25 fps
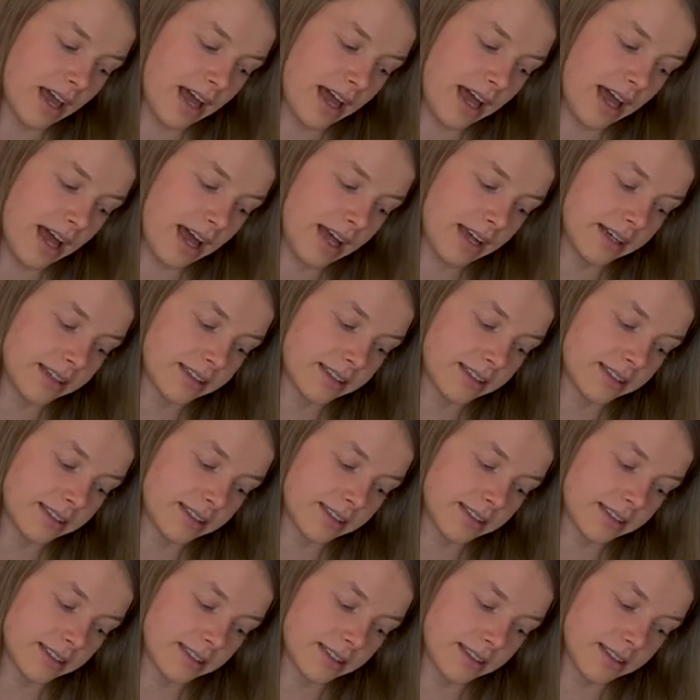And
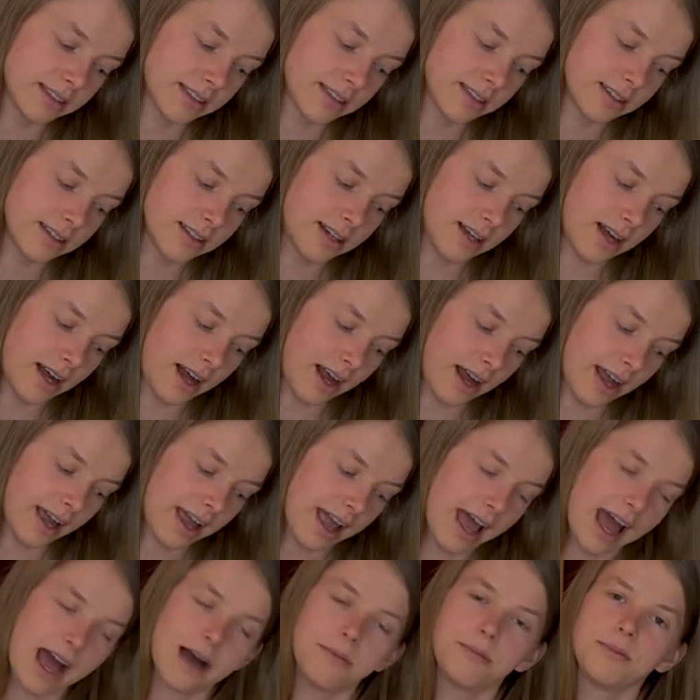I
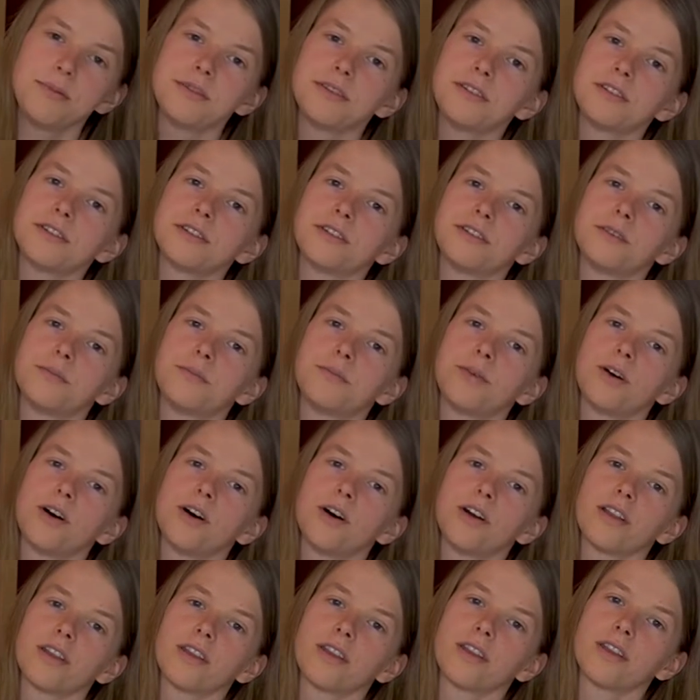happened
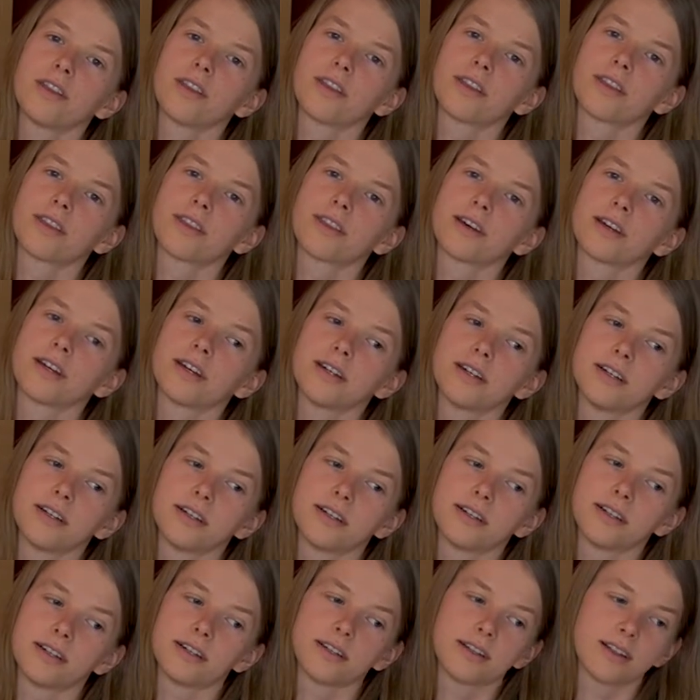upon
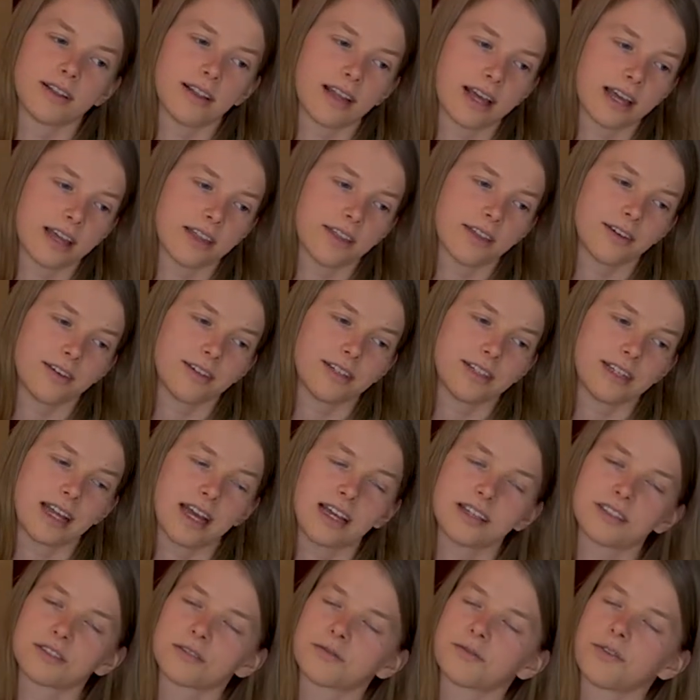the 30
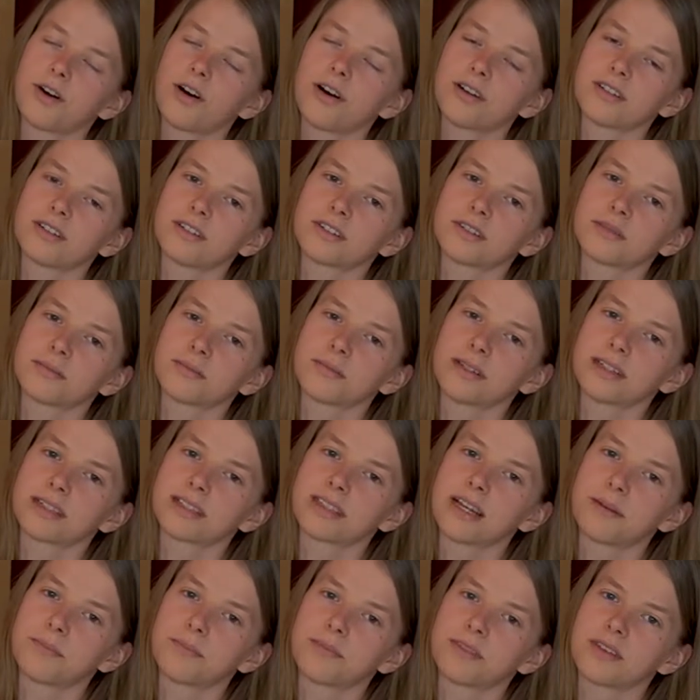days of autism
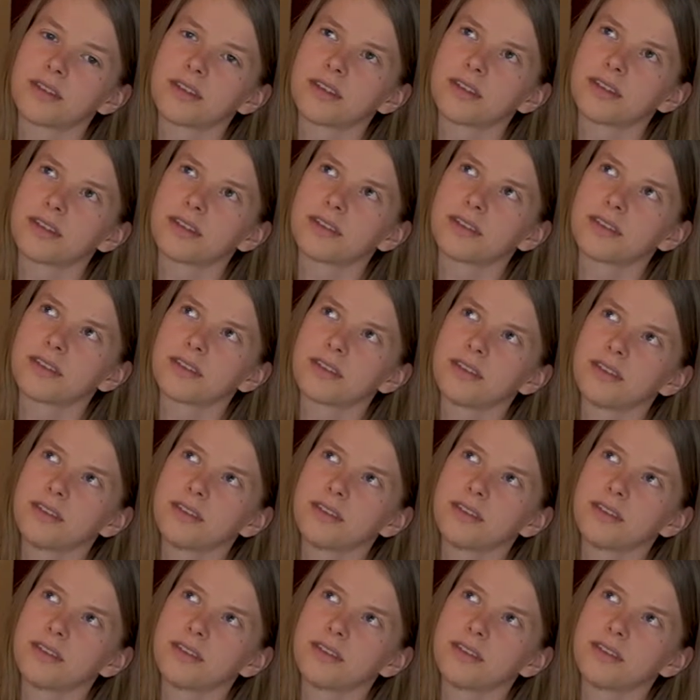acceptance